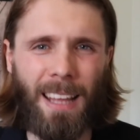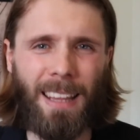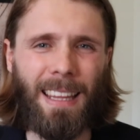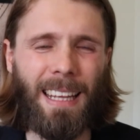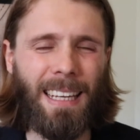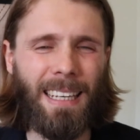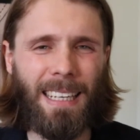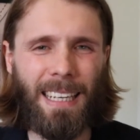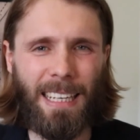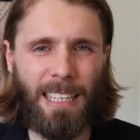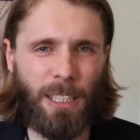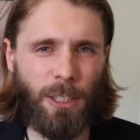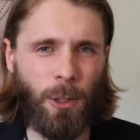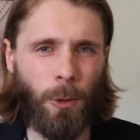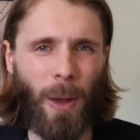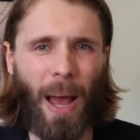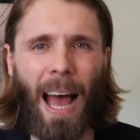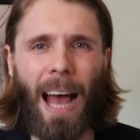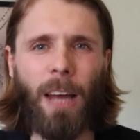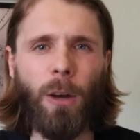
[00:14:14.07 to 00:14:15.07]
They need
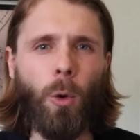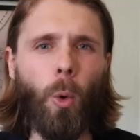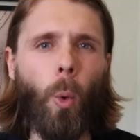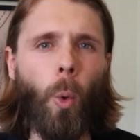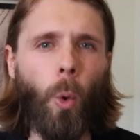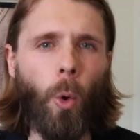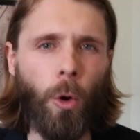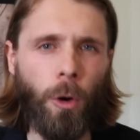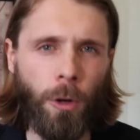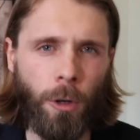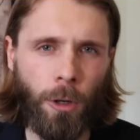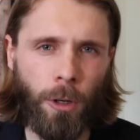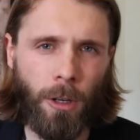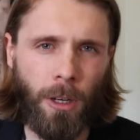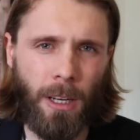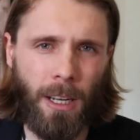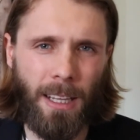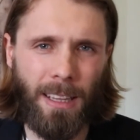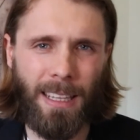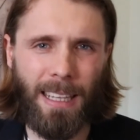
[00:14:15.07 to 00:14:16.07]
to add order,
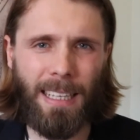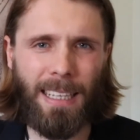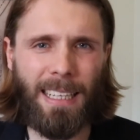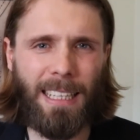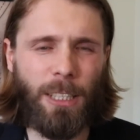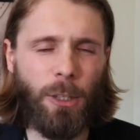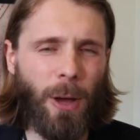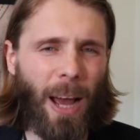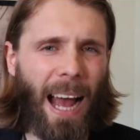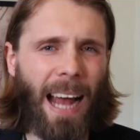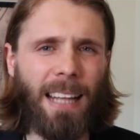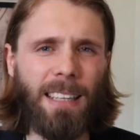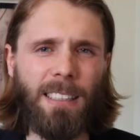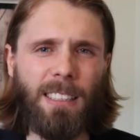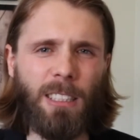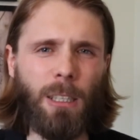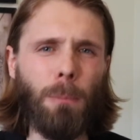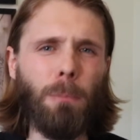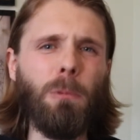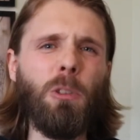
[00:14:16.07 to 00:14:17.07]
they need to add
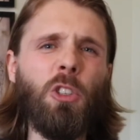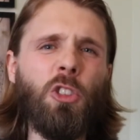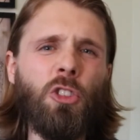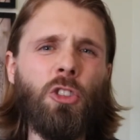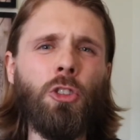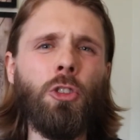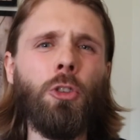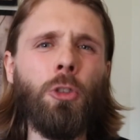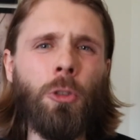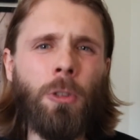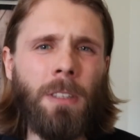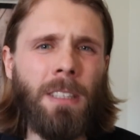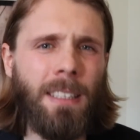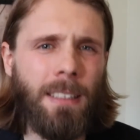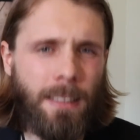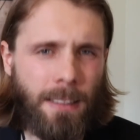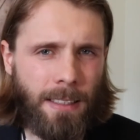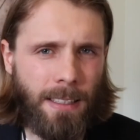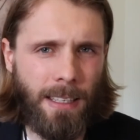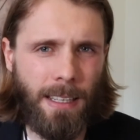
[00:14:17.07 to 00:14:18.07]
some
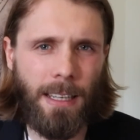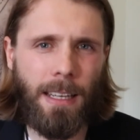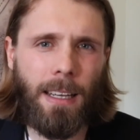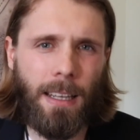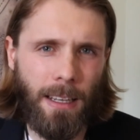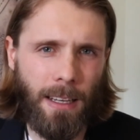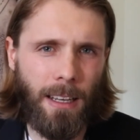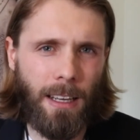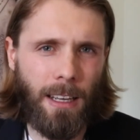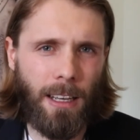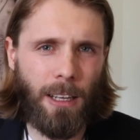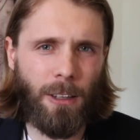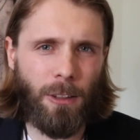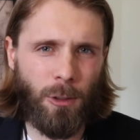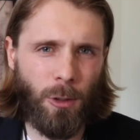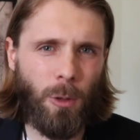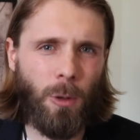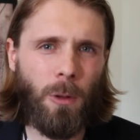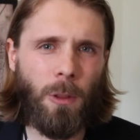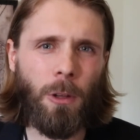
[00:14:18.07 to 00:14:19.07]
certainty
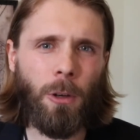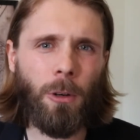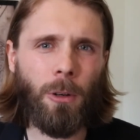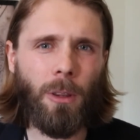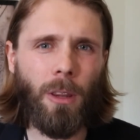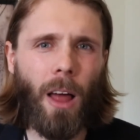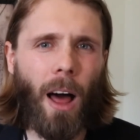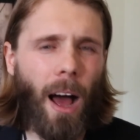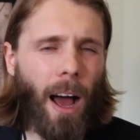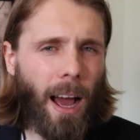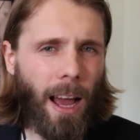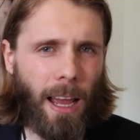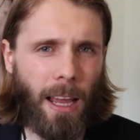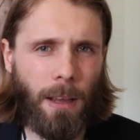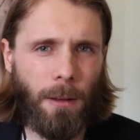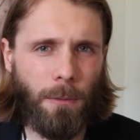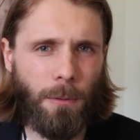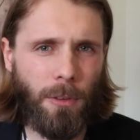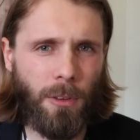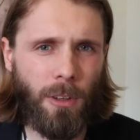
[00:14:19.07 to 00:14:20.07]
to their
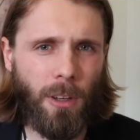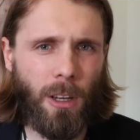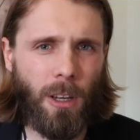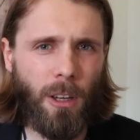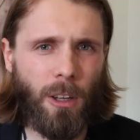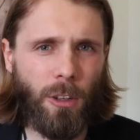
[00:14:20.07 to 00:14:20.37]
lives.